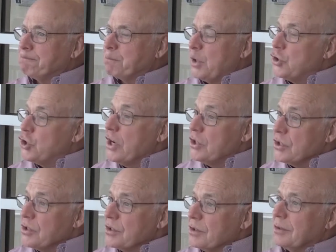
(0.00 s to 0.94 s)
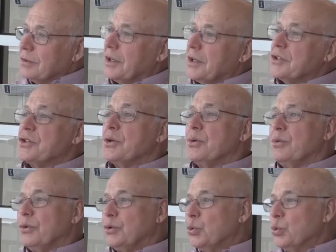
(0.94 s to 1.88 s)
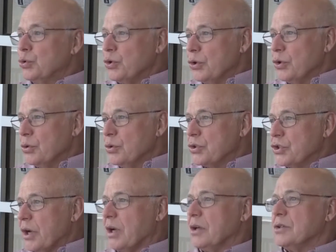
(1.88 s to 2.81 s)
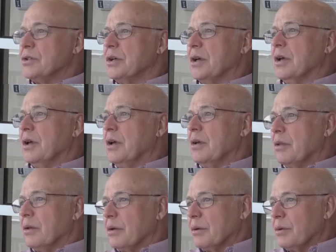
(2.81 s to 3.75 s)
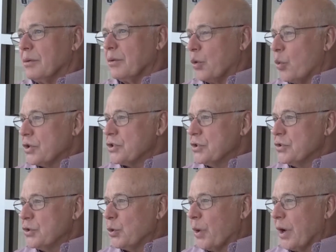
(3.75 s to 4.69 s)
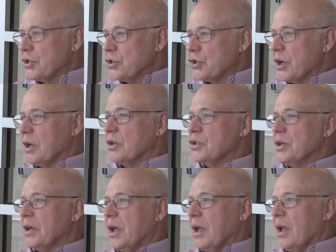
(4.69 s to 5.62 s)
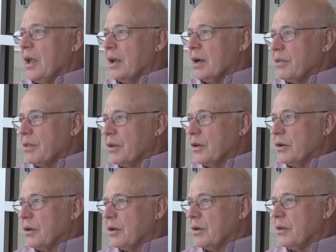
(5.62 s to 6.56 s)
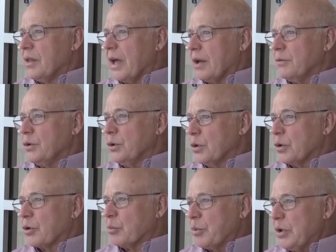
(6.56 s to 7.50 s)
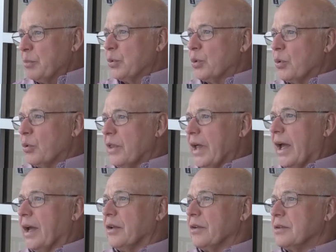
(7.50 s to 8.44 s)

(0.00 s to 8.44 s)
it changes, and so the tools you use change, the questions that you ask change, and I think that if you look at people that